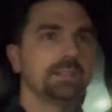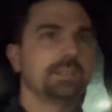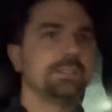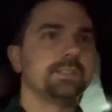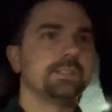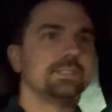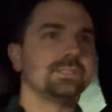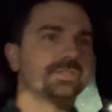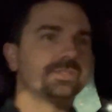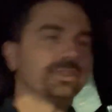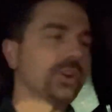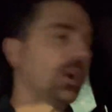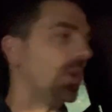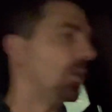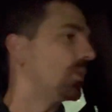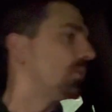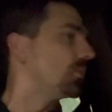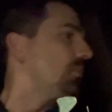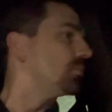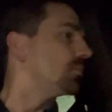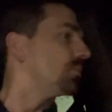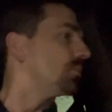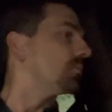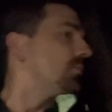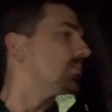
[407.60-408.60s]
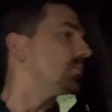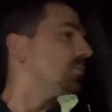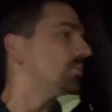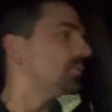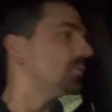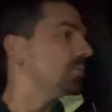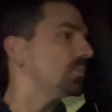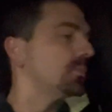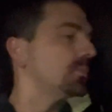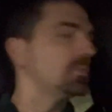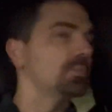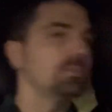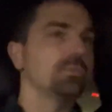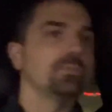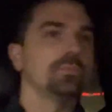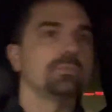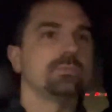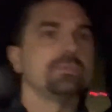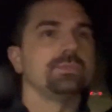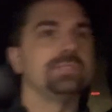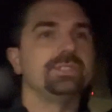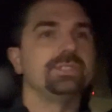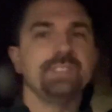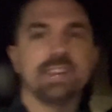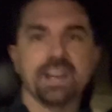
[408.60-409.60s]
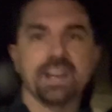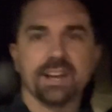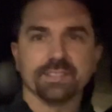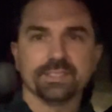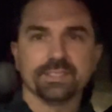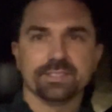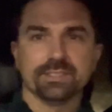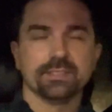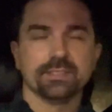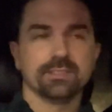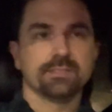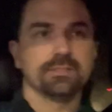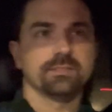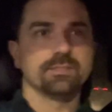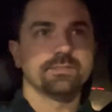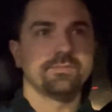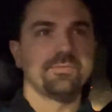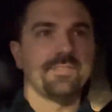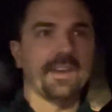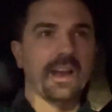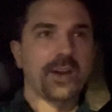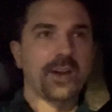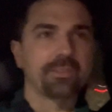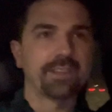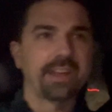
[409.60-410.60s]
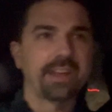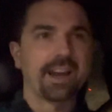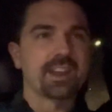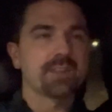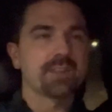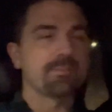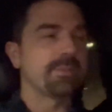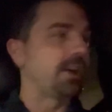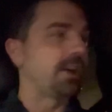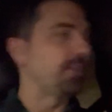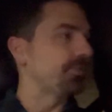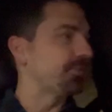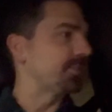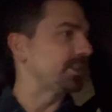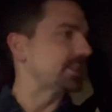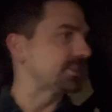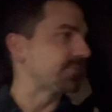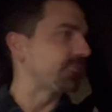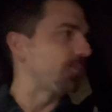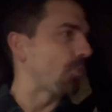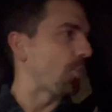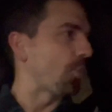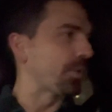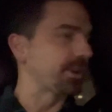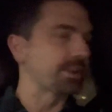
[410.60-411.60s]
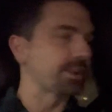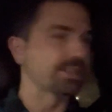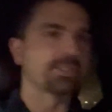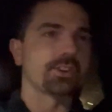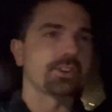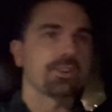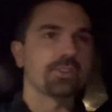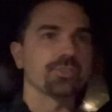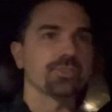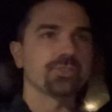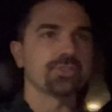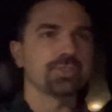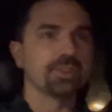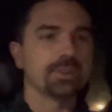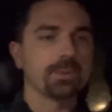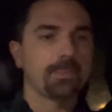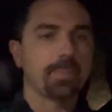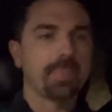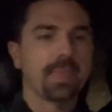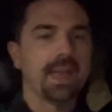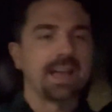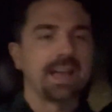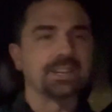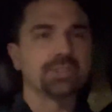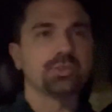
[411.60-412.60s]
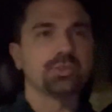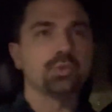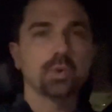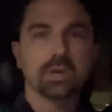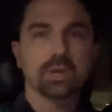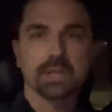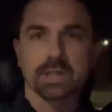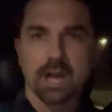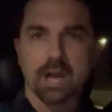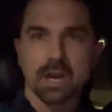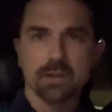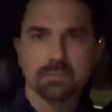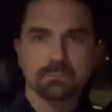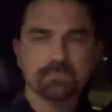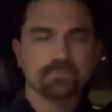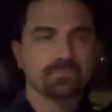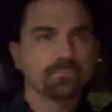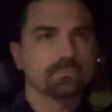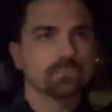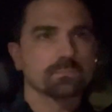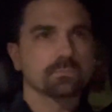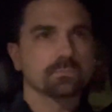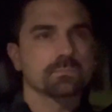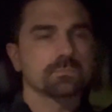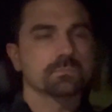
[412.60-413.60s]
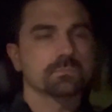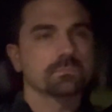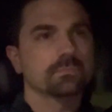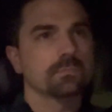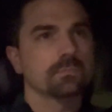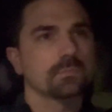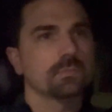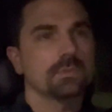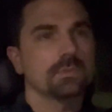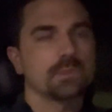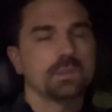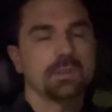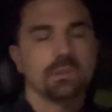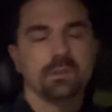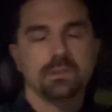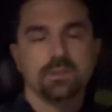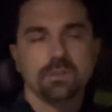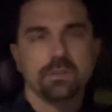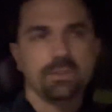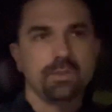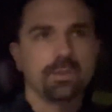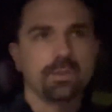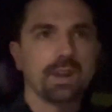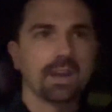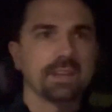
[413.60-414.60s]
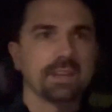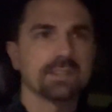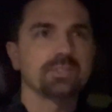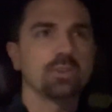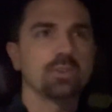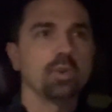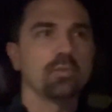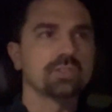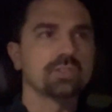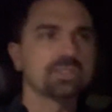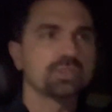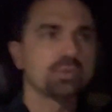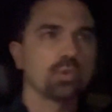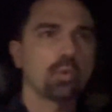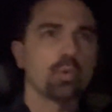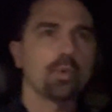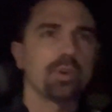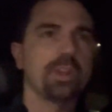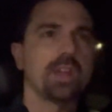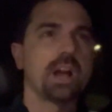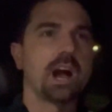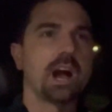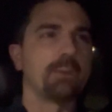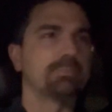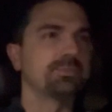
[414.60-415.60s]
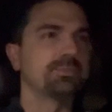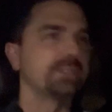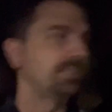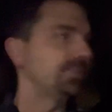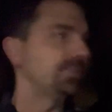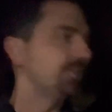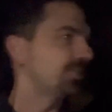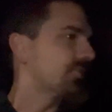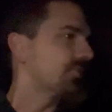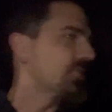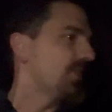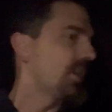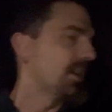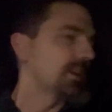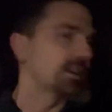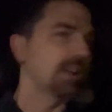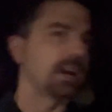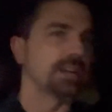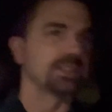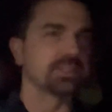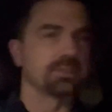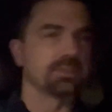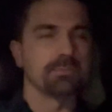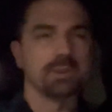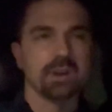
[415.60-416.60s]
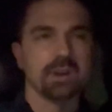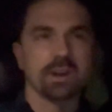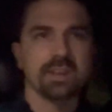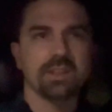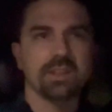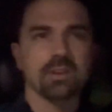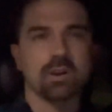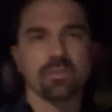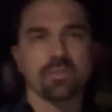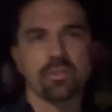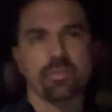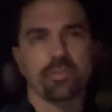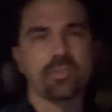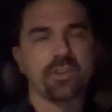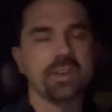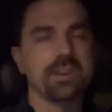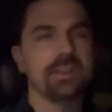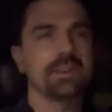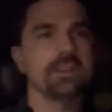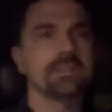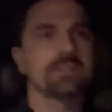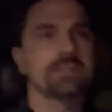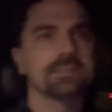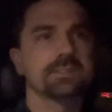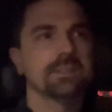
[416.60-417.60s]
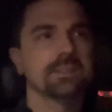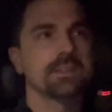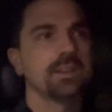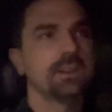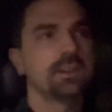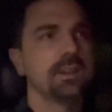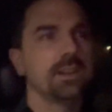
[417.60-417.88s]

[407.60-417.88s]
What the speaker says: So yes, found out about this Ford Excursion at 2 o'clock. You guys know the story. Hopped in the truck, got the money, all the things.